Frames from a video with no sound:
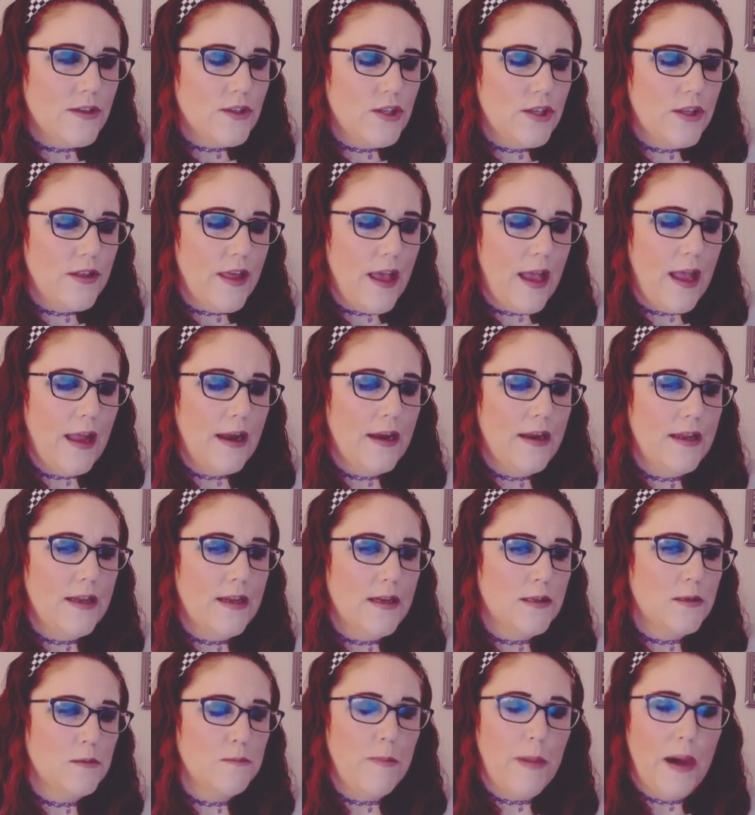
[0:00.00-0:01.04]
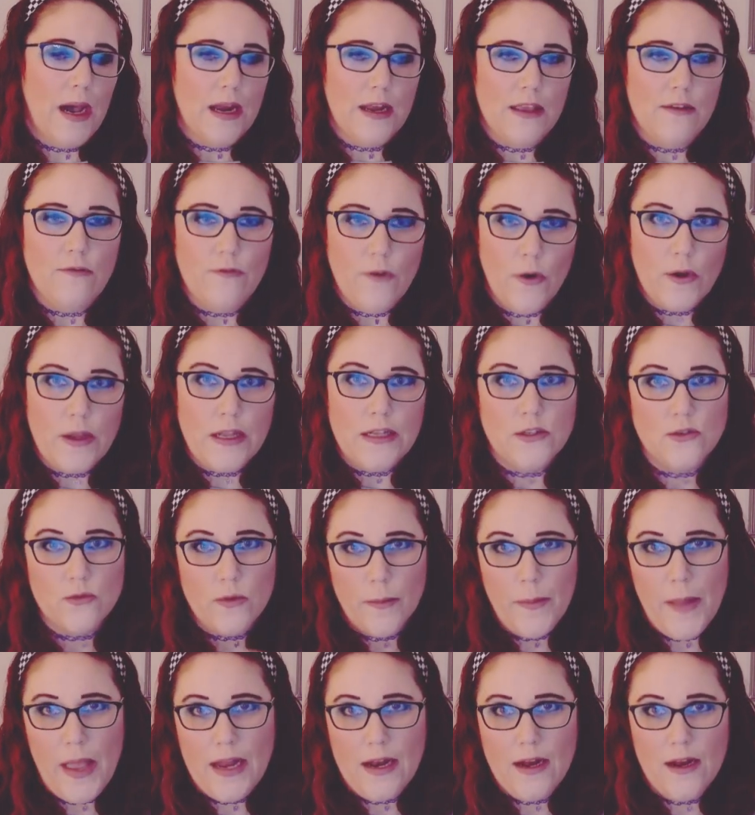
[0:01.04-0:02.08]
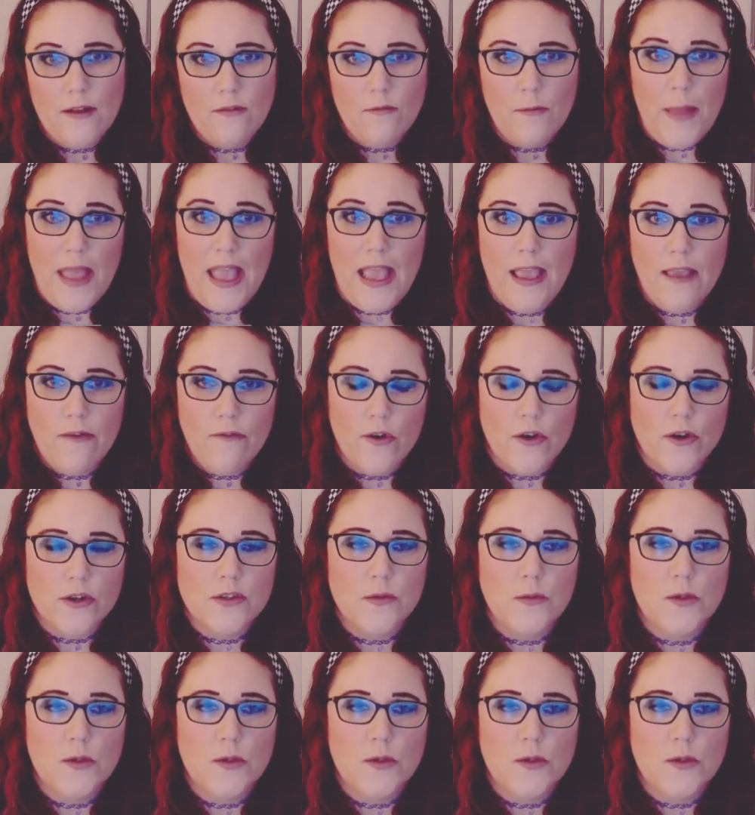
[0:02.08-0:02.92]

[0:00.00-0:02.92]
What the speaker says: to that is body-focused repetitive behaviors,